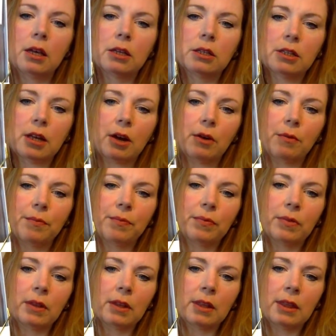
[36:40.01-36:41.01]
So,
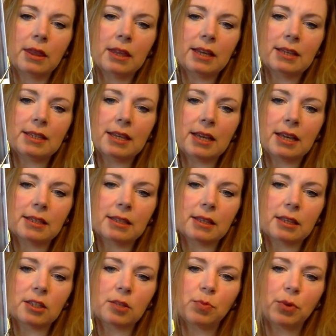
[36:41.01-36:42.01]
this is
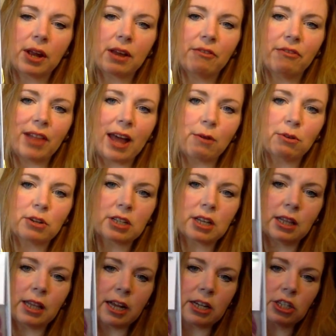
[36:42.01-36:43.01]
the Spring Flowers
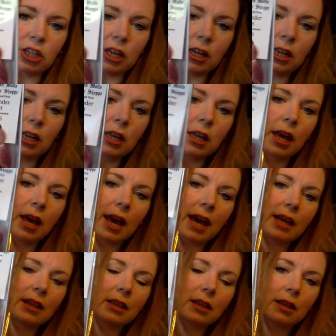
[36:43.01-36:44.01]
collection.
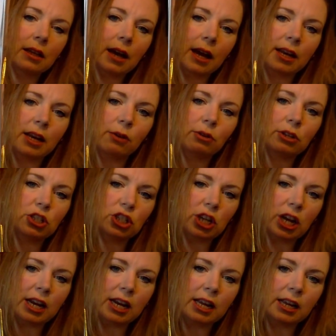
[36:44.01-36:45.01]
And I know it's
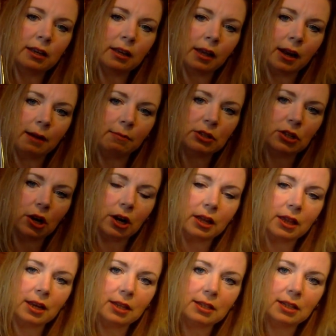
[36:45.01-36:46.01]
shiny, and I'm
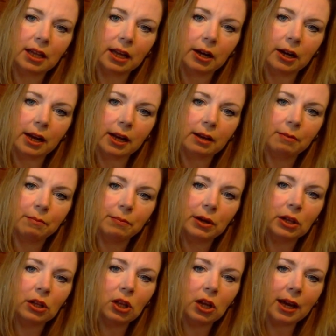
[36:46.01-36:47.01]
sorry that it's glaring,
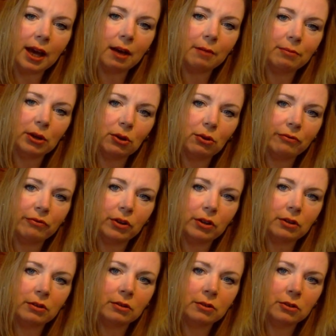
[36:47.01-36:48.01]
but look how
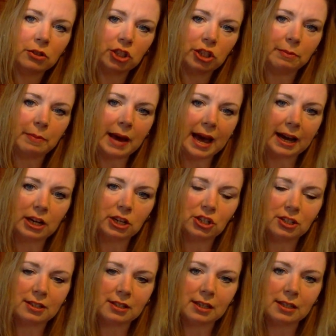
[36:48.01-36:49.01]
beautiful she
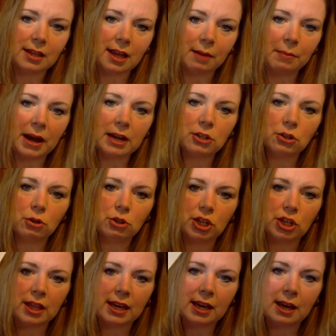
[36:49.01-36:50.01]
packages these up. I told
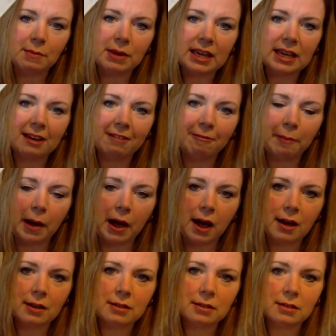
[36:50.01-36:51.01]
you, they come in a gift
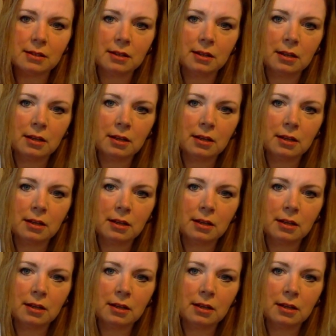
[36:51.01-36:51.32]
box.